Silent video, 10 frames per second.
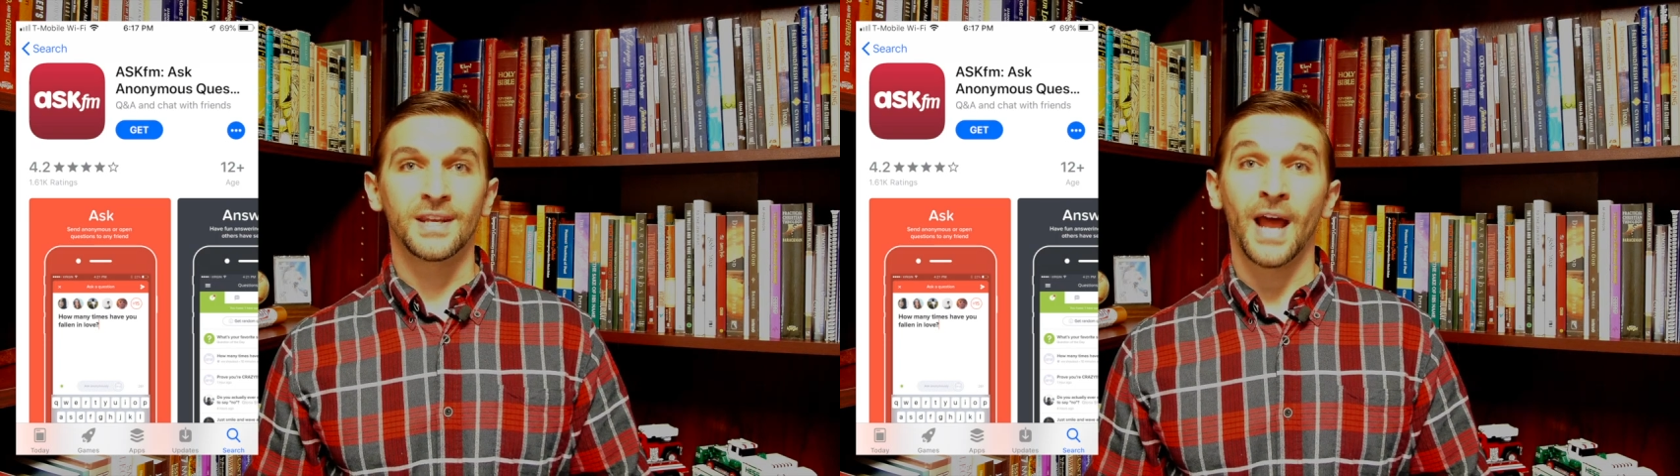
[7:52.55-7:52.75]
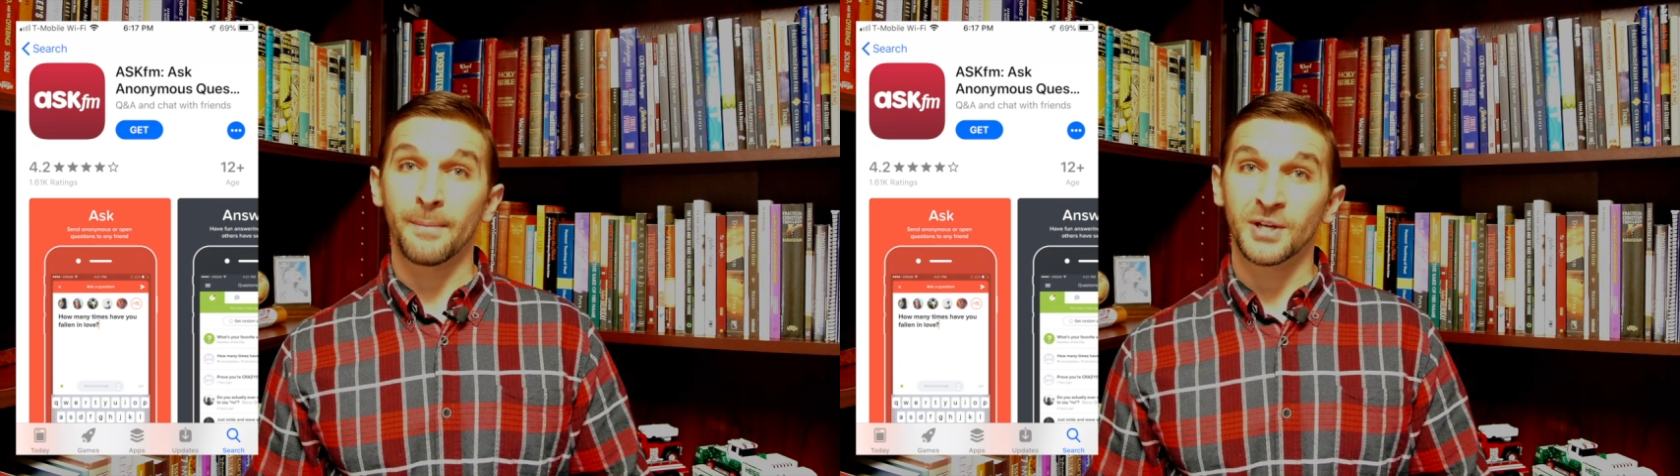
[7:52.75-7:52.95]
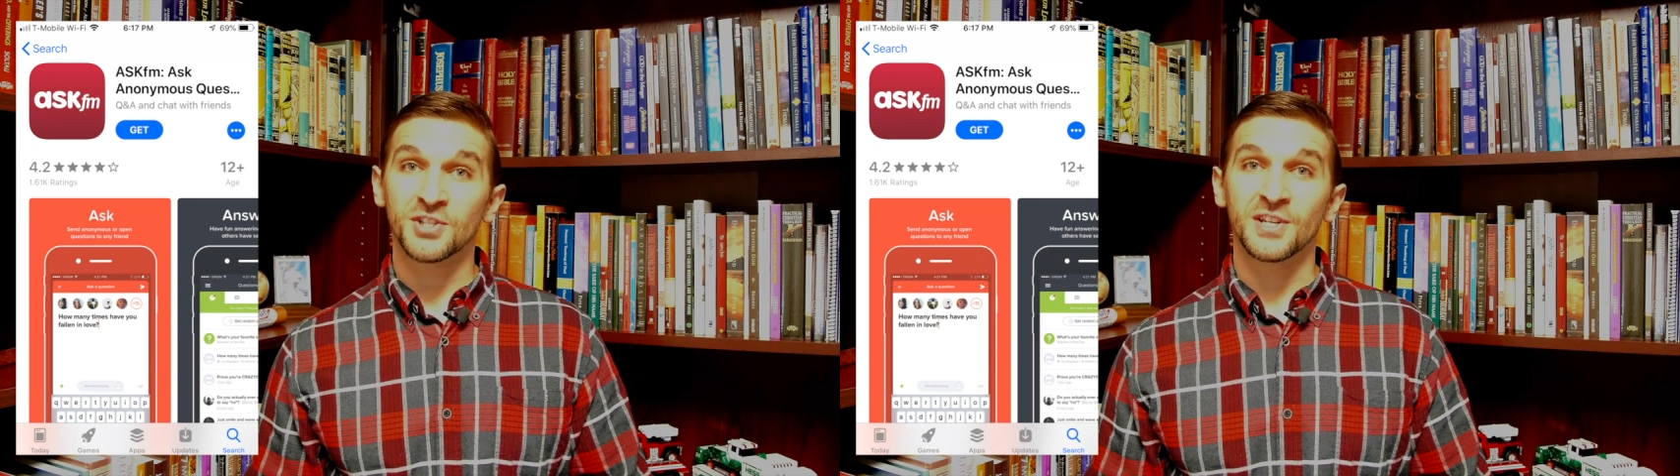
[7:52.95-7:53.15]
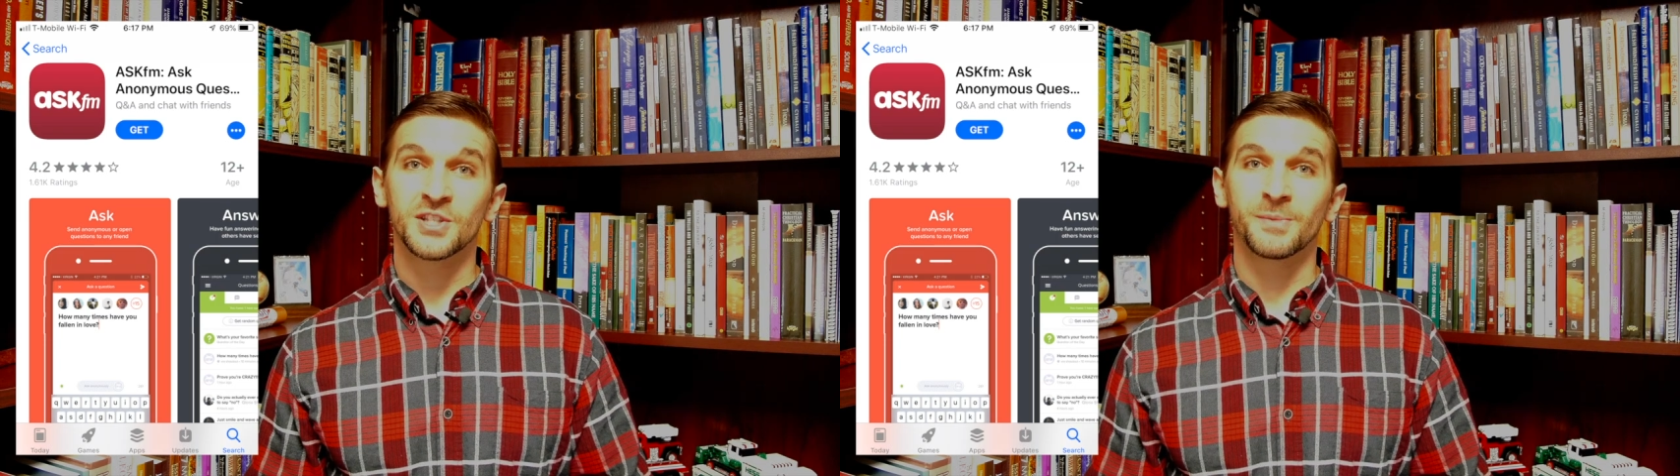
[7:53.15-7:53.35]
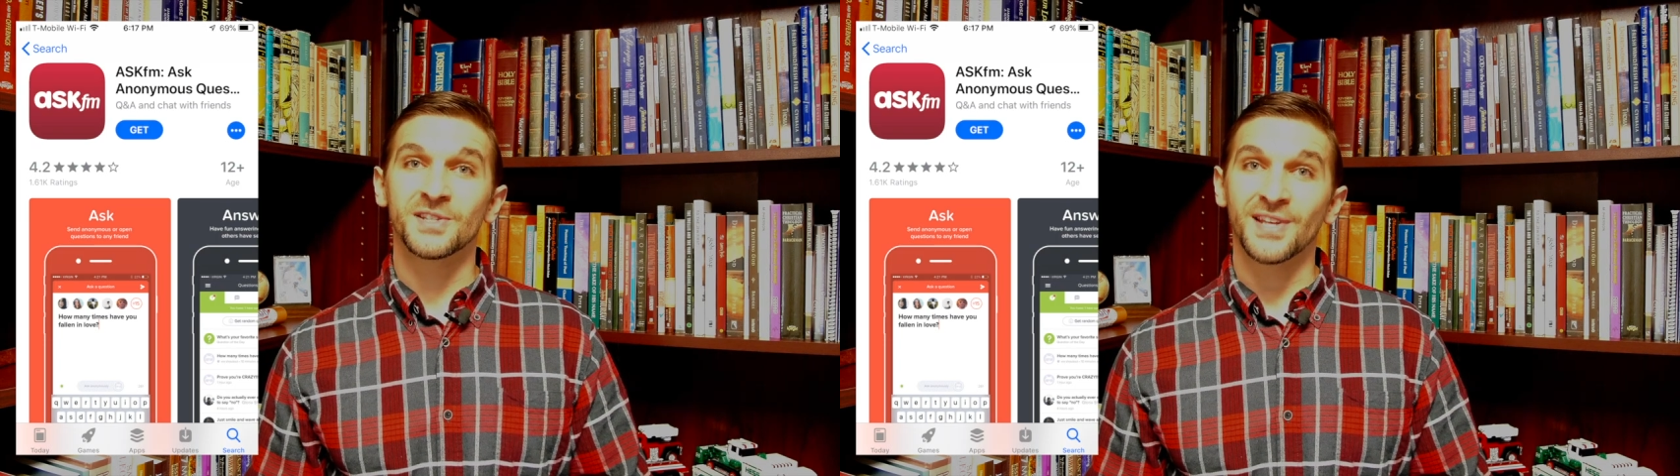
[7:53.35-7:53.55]
Not much
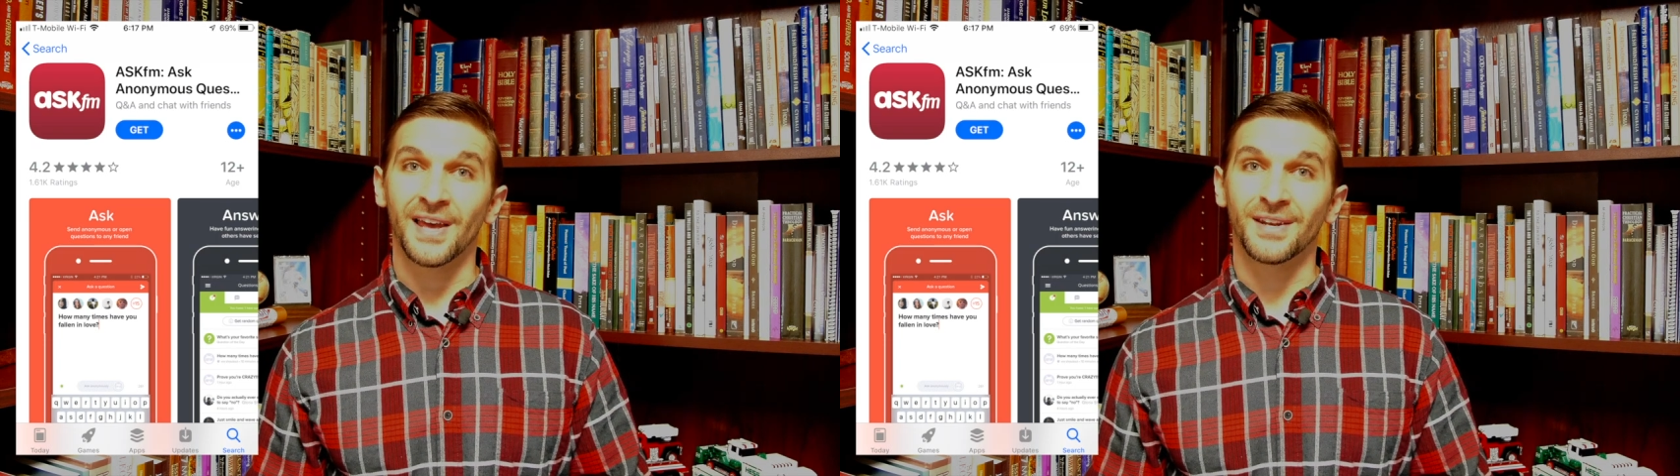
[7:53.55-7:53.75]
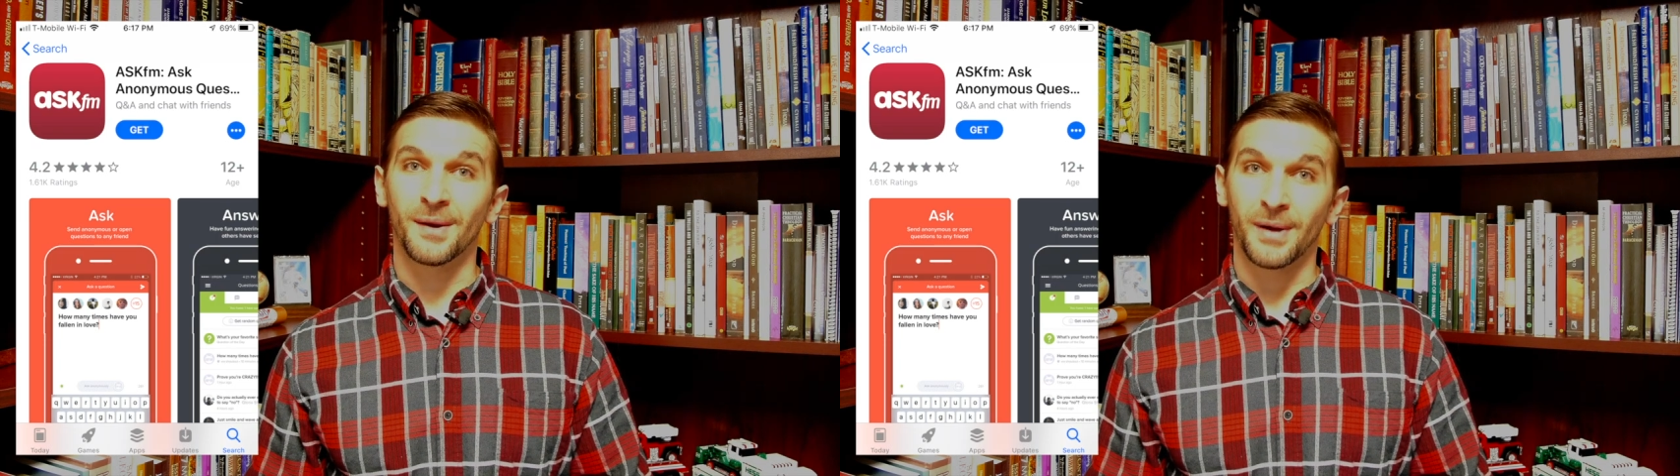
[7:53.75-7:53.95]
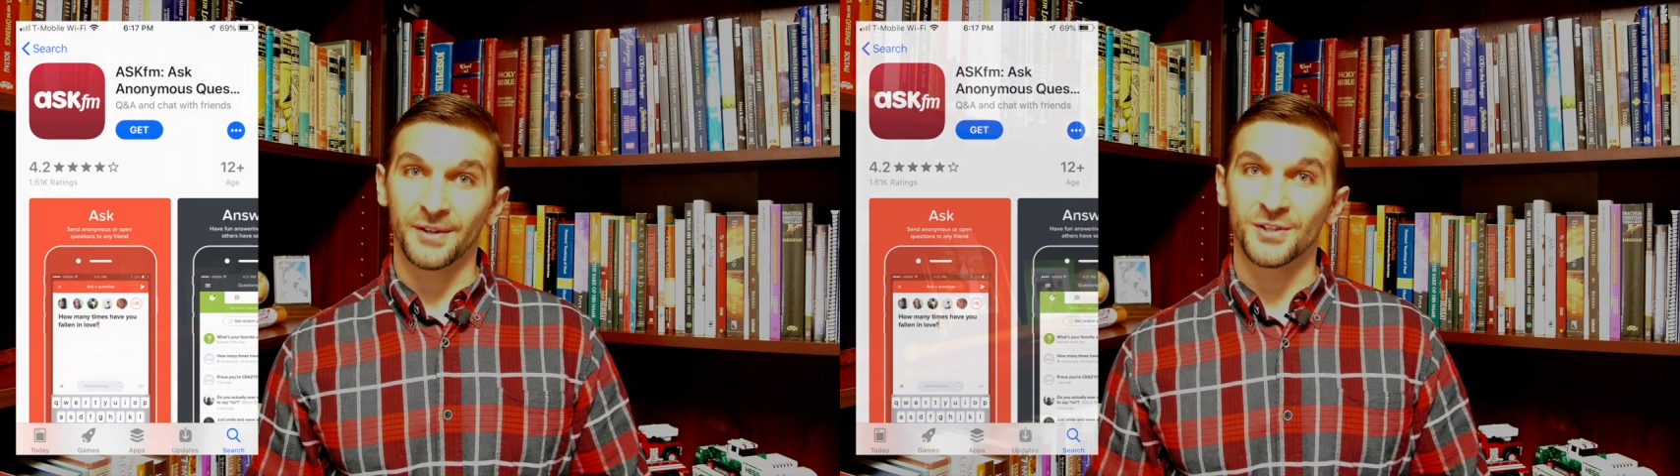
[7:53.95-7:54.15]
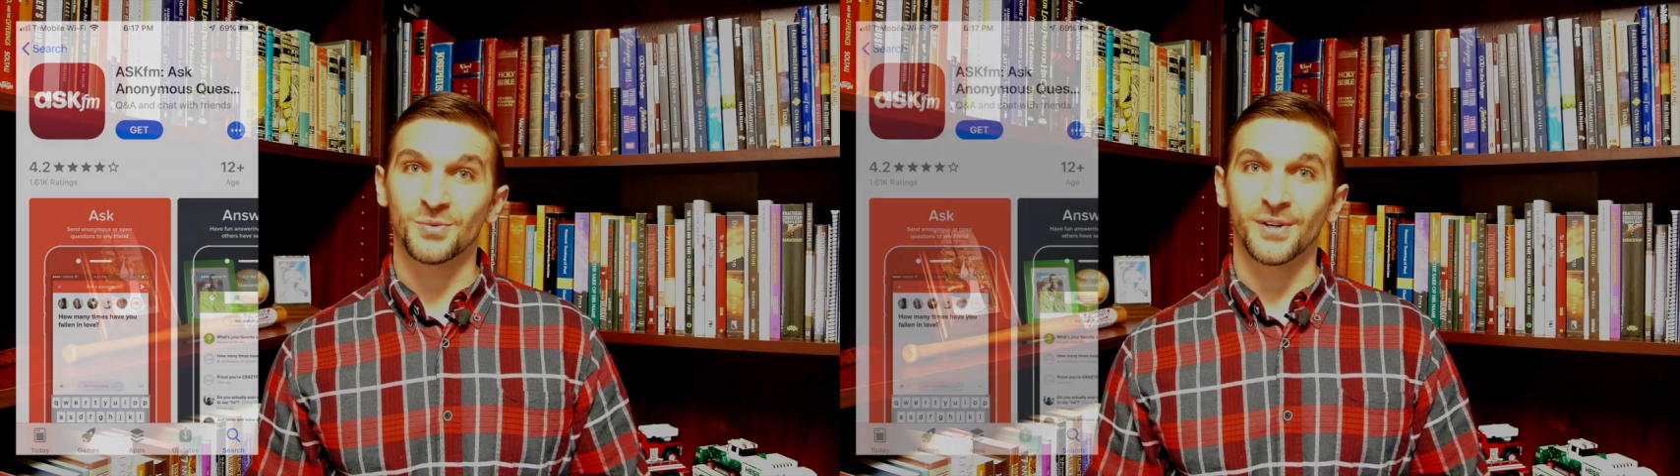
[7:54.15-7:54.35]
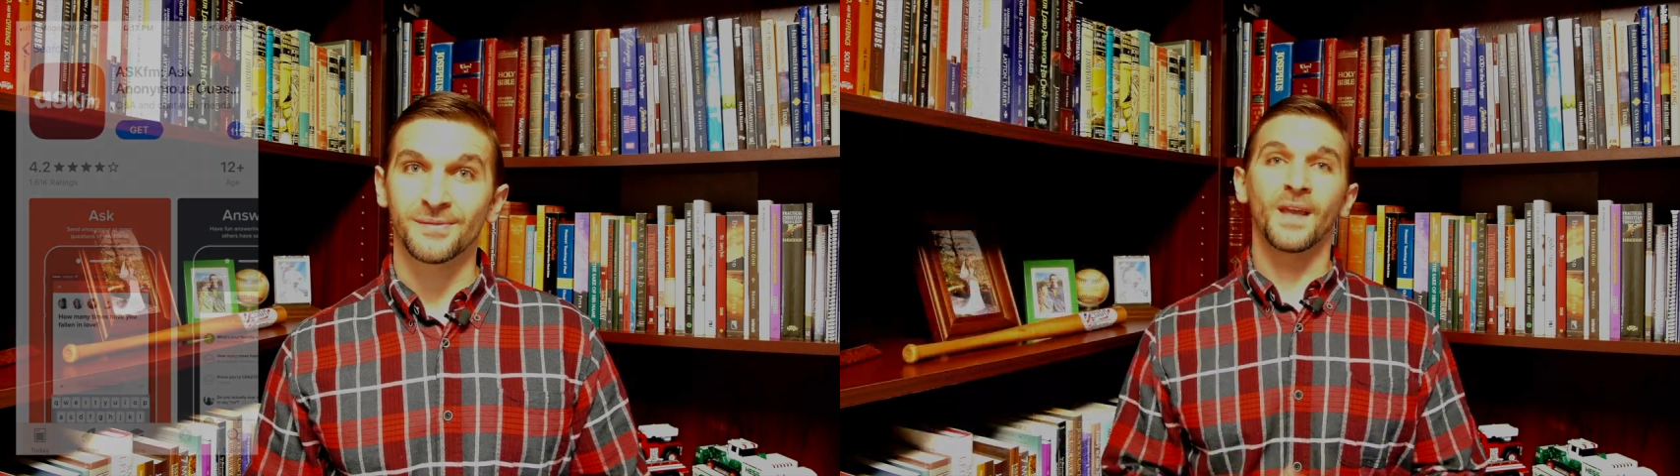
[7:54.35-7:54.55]
needs to be said about
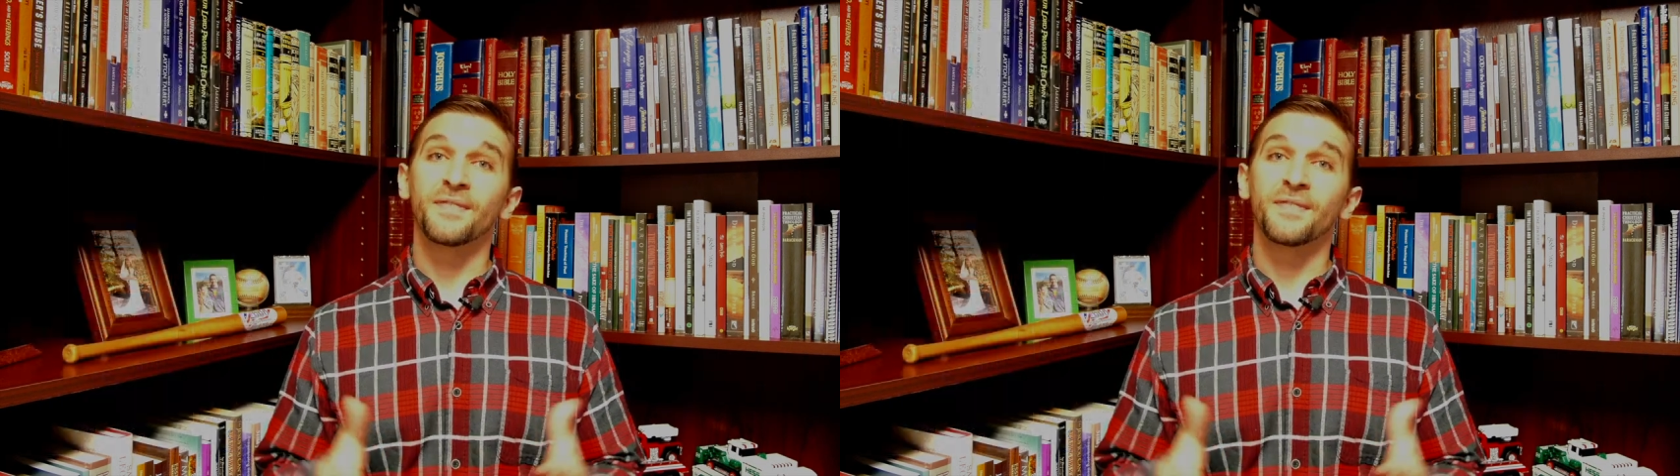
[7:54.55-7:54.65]
this one.